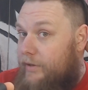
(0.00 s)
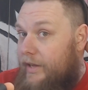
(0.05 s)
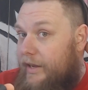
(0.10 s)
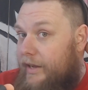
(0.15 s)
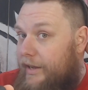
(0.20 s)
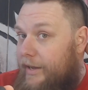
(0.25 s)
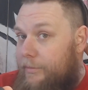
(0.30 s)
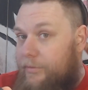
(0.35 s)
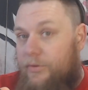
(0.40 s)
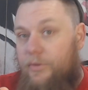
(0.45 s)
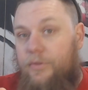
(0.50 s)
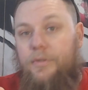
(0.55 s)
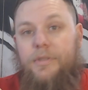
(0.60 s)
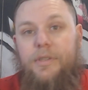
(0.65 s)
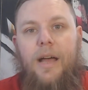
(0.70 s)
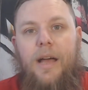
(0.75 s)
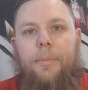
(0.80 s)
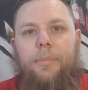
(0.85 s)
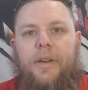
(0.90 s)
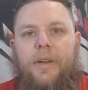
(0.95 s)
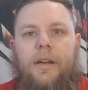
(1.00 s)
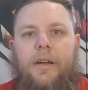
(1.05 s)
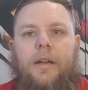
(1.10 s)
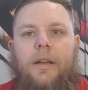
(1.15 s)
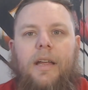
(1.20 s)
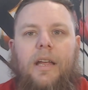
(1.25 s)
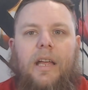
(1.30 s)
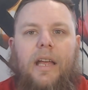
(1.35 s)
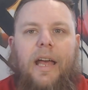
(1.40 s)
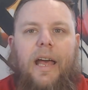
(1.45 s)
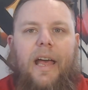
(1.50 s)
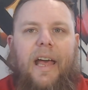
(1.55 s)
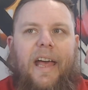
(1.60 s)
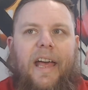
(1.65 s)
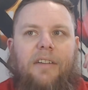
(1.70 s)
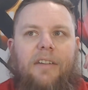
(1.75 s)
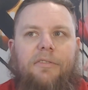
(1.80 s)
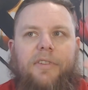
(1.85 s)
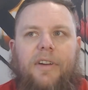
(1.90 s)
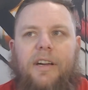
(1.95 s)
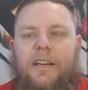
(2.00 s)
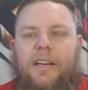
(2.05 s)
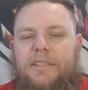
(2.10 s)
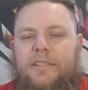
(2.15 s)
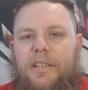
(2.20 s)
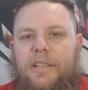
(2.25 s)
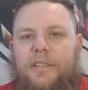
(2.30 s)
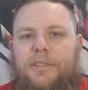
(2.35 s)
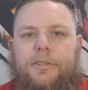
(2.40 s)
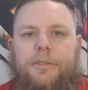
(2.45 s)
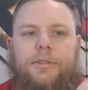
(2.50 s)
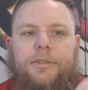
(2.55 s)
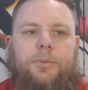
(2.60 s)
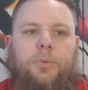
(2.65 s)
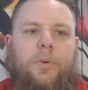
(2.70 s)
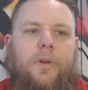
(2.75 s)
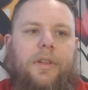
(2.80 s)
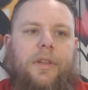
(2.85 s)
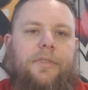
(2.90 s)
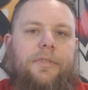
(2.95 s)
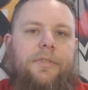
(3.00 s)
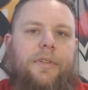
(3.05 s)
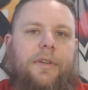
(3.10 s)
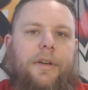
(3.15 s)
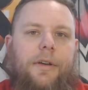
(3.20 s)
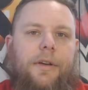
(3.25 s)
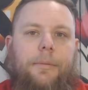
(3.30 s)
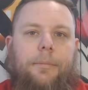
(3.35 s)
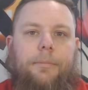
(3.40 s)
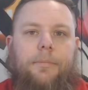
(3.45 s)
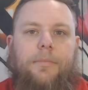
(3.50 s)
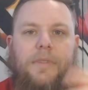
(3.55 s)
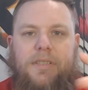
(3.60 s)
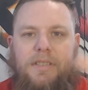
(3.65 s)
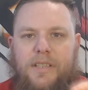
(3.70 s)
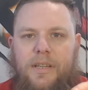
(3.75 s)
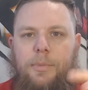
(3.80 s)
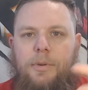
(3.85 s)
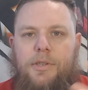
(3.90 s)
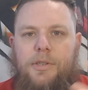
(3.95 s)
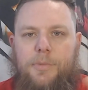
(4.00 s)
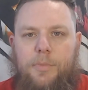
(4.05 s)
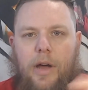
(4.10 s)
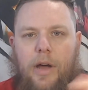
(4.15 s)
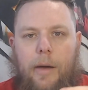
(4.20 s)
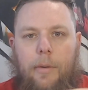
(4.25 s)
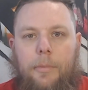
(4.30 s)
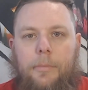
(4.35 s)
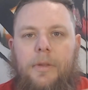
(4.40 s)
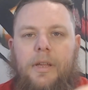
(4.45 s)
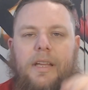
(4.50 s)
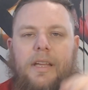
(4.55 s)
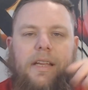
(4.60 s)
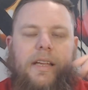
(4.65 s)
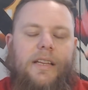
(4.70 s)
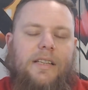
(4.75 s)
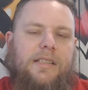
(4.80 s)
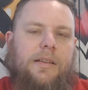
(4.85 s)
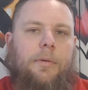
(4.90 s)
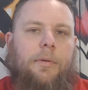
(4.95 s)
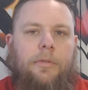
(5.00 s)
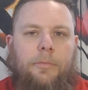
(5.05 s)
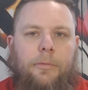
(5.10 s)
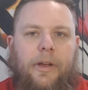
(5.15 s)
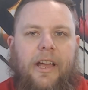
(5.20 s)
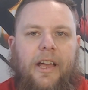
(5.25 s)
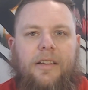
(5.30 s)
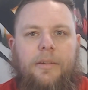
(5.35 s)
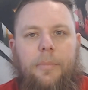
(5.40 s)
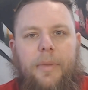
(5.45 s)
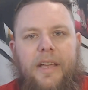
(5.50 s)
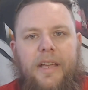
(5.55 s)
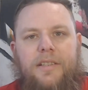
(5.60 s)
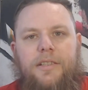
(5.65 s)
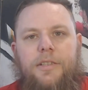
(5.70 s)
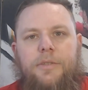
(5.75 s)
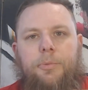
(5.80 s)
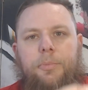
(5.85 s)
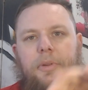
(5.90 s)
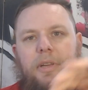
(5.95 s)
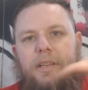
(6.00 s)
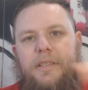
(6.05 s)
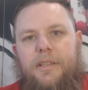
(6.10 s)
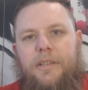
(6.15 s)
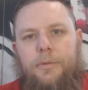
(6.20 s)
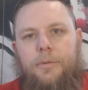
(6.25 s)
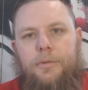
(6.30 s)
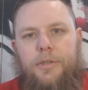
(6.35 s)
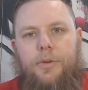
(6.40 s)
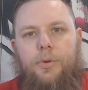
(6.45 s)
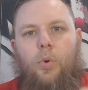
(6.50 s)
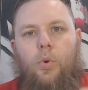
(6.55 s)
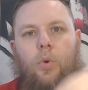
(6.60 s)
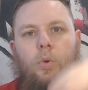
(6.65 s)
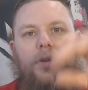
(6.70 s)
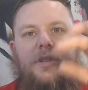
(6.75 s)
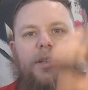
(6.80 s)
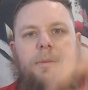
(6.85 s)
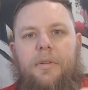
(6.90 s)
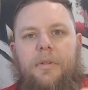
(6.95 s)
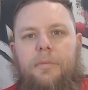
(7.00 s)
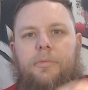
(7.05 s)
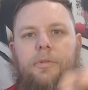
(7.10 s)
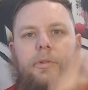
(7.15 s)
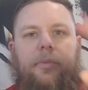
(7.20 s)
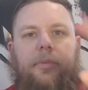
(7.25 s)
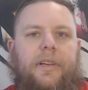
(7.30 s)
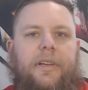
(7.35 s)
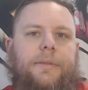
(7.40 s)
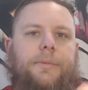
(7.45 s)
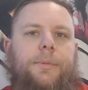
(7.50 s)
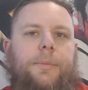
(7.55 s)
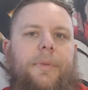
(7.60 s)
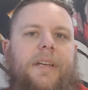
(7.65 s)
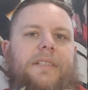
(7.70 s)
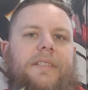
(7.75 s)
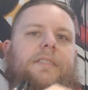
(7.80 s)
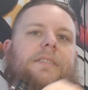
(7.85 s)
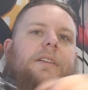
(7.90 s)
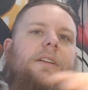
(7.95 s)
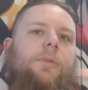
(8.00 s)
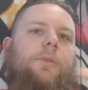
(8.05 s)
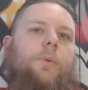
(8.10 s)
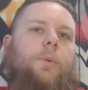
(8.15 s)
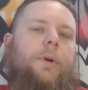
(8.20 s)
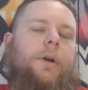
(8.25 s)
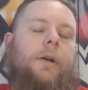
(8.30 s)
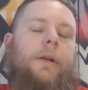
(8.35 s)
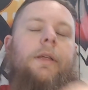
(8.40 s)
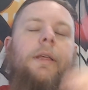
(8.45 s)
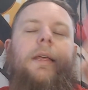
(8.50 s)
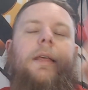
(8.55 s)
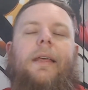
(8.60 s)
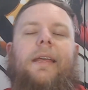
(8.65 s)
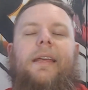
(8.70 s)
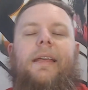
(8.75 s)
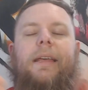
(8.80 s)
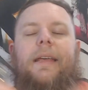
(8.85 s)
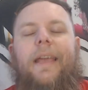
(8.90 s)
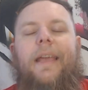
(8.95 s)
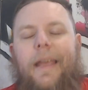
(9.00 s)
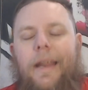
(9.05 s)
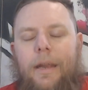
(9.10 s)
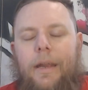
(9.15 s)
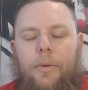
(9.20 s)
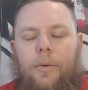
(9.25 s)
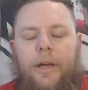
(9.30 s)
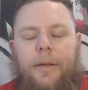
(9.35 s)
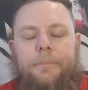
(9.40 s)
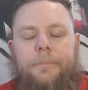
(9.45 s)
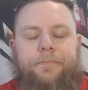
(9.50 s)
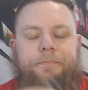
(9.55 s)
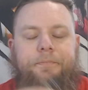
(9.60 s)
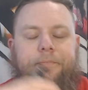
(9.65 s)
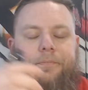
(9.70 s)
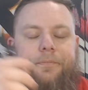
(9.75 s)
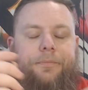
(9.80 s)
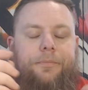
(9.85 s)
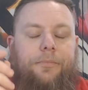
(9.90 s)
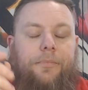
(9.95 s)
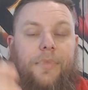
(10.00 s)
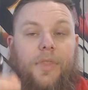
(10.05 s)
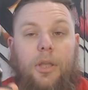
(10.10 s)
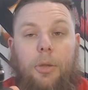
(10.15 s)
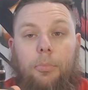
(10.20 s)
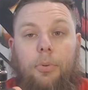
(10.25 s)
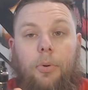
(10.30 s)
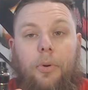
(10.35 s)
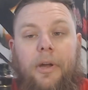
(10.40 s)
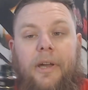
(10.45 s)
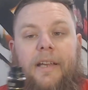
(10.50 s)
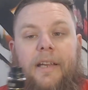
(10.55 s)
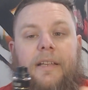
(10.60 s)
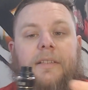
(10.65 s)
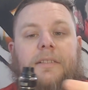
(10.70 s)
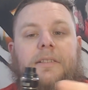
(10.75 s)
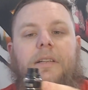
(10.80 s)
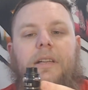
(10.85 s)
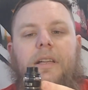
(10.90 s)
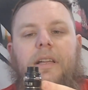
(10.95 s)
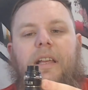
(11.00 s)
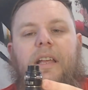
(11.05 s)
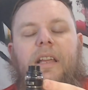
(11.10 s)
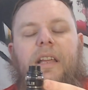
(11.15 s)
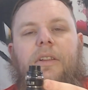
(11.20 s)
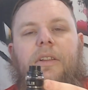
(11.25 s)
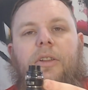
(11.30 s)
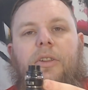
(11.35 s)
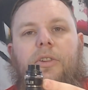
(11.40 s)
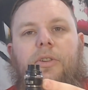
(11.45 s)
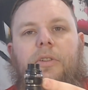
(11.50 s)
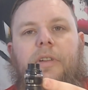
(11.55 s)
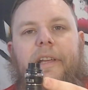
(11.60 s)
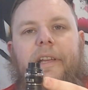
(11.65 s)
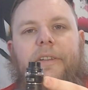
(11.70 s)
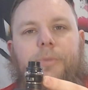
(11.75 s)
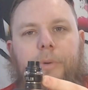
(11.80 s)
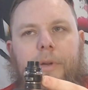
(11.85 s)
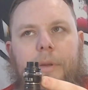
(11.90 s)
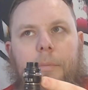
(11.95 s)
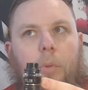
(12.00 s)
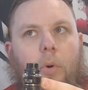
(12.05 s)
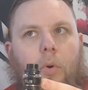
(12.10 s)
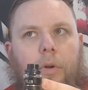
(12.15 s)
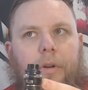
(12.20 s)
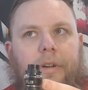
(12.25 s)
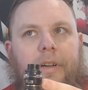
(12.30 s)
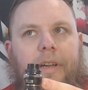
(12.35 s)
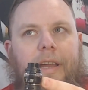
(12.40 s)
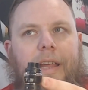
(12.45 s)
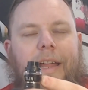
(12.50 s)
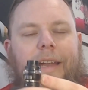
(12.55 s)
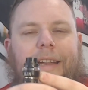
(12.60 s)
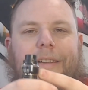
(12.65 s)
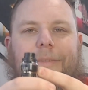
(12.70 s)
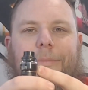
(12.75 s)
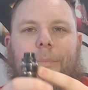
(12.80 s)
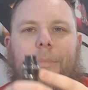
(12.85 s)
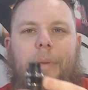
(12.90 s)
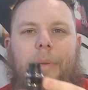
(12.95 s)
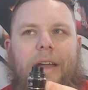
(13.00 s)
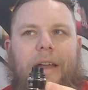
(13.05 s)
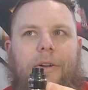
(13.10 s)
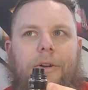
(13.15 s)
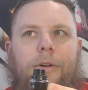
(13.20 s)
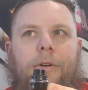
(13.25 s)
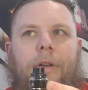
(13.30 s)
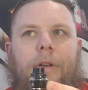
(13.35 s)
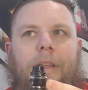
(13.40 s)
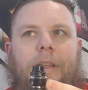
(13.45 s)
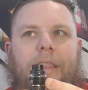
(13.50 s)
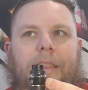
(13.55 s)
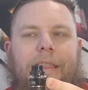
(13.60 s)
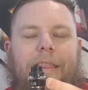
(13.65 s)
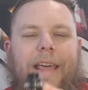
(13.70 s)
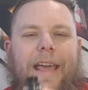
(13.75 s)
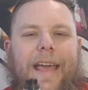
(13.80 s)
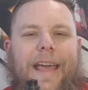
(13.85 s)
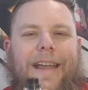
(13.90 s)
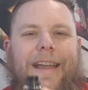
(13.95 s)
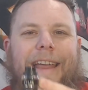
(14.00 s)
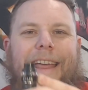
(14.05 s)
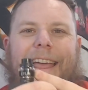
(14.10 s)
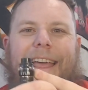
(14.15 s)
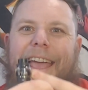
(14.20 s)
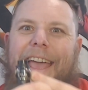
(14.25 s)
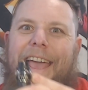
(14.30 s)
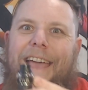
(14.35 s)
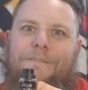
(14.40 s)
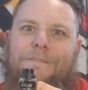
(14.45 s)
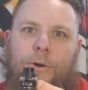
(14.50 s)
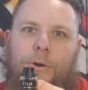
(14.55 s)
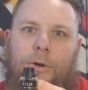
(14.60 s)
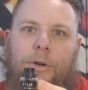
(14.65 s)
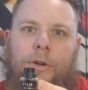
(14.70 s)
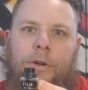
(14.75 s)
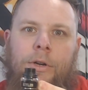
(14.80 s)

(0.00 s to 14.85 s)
came through the shop here had various issues with the seepage problem. Some of them we got the bases replaced and it was cool. Some of them the replacement bases didn't work. Anyway, the point is, it's reborn and it's better than ever.